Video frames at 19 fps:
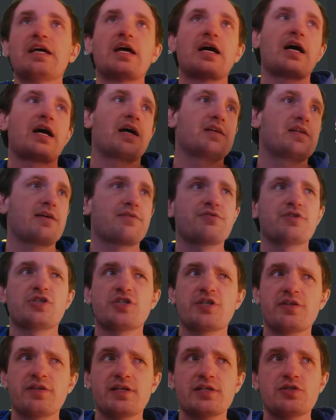Uh, definitely
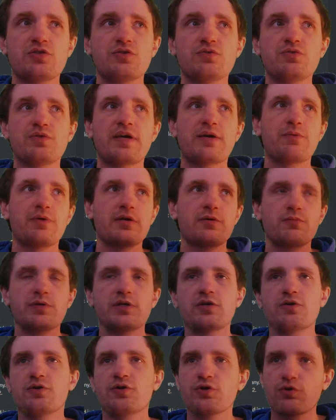share that too. That way we
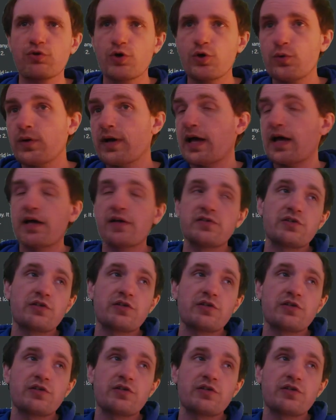can all grow as a